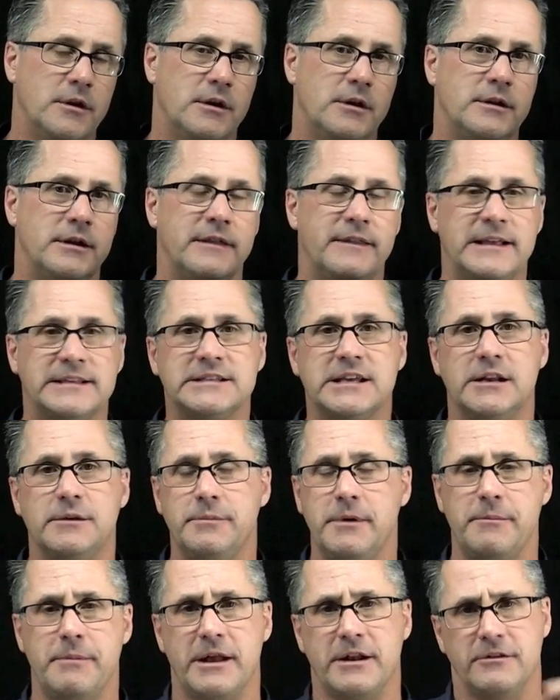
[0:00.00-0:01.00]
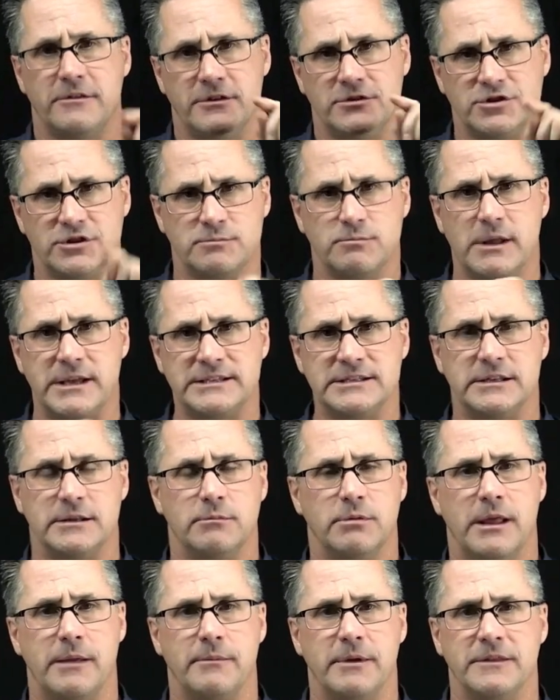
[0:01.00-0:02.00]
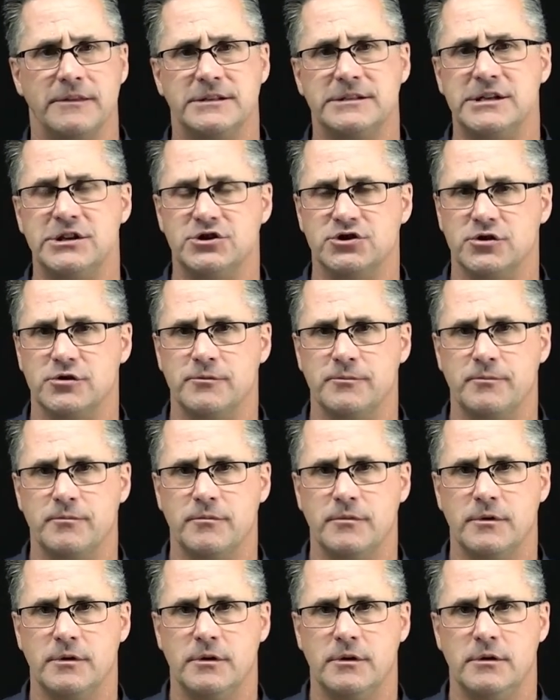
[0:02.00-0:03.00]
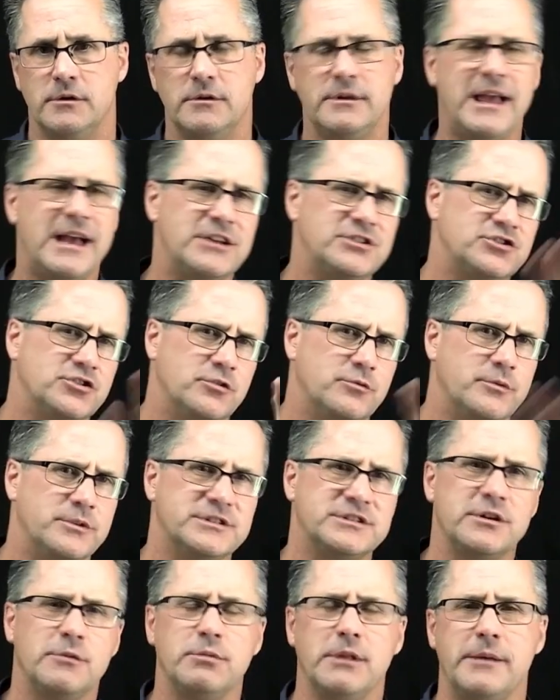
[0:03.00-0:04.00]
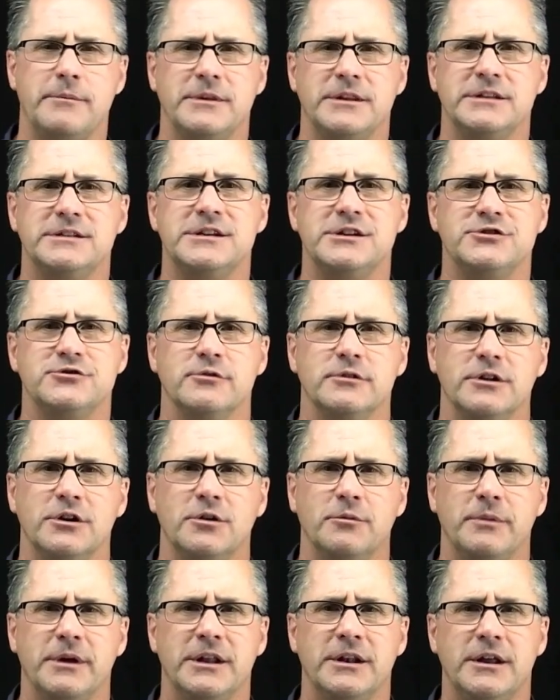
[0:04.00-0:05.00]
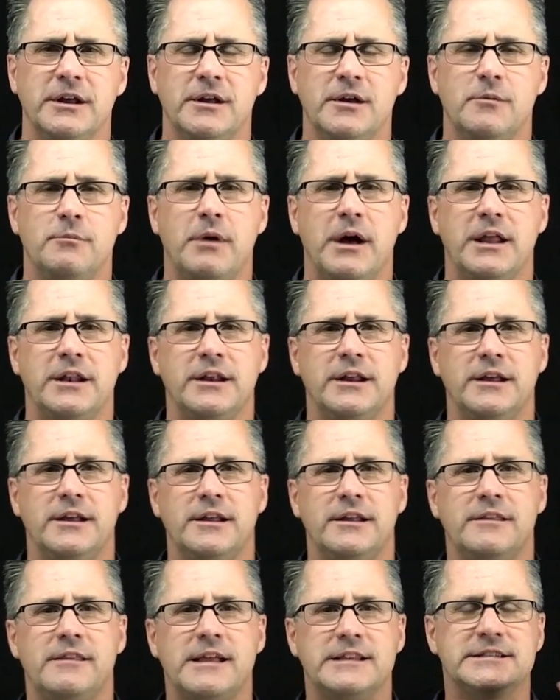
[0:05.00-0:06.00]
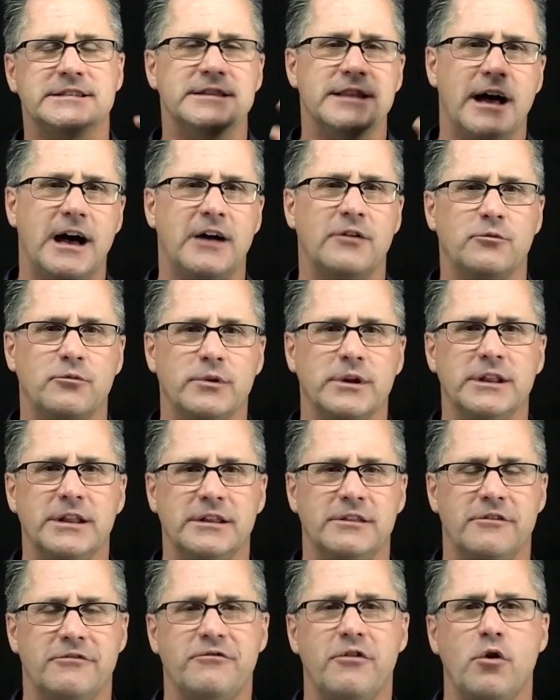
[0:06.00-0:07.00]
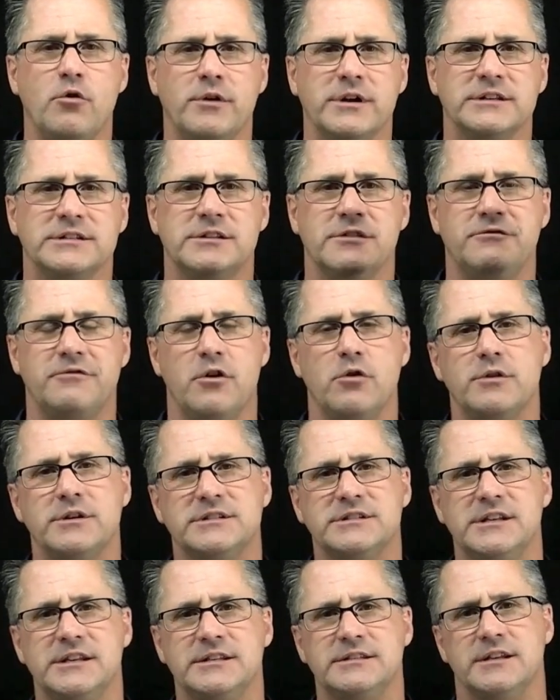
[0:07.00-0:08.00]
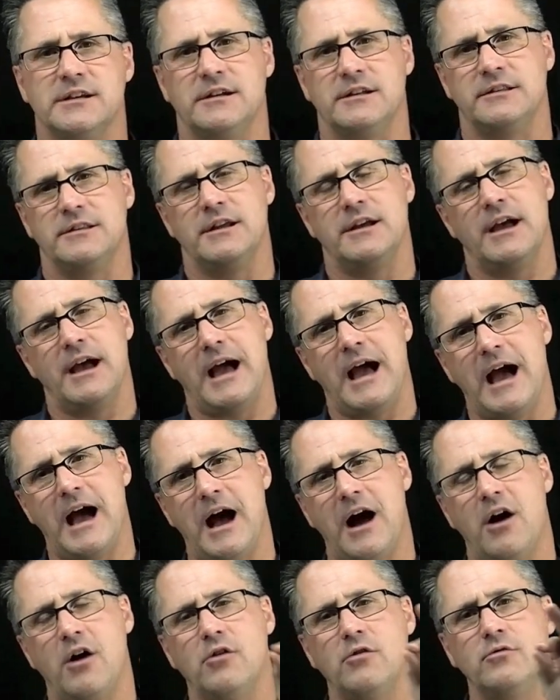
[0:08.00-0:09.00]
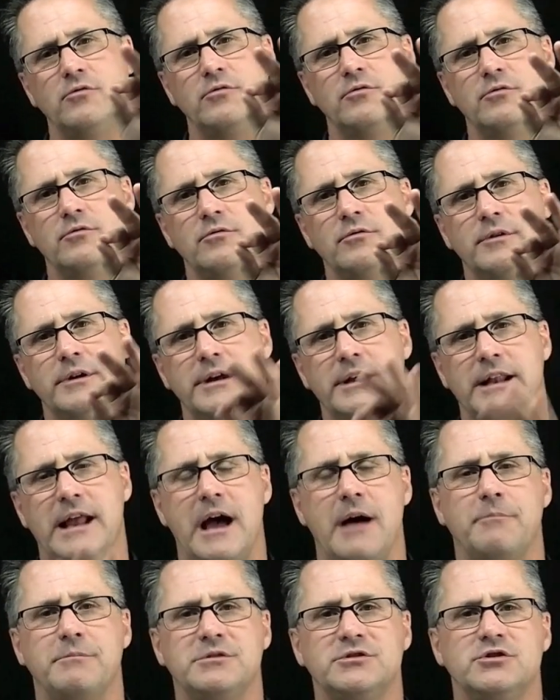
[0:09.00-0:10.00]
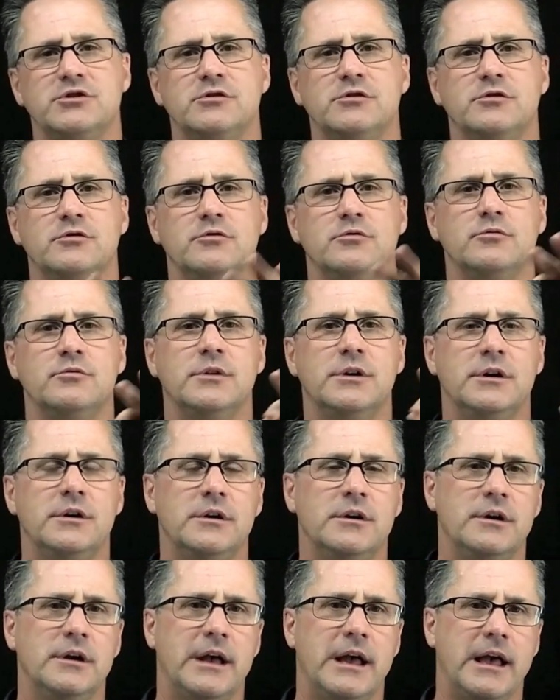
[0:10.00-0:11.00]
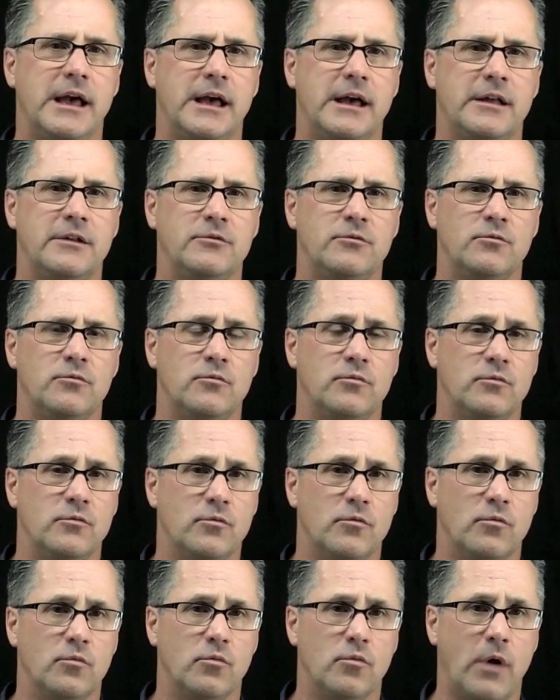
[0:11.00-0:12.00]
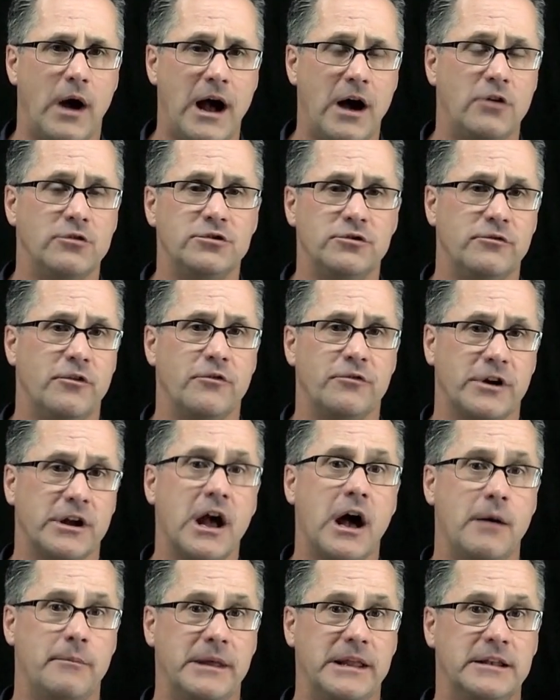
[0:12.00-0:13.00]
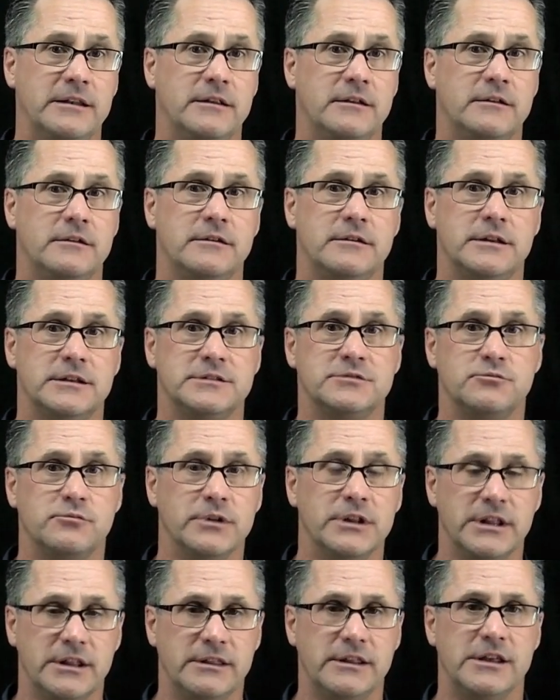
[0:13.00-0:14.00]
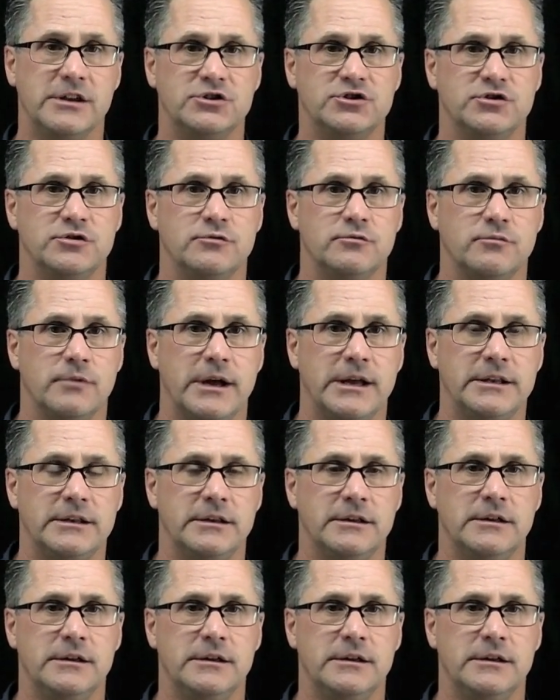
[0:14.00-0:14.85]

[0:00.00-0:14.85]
Now that's going to be better than just placing the blame on the teacher. Yeah, sure, we're still blaming the teacher a little bit, but that's not really the focus. The focus is on how it happened to you and how you've overcome it. That's really the issue, right?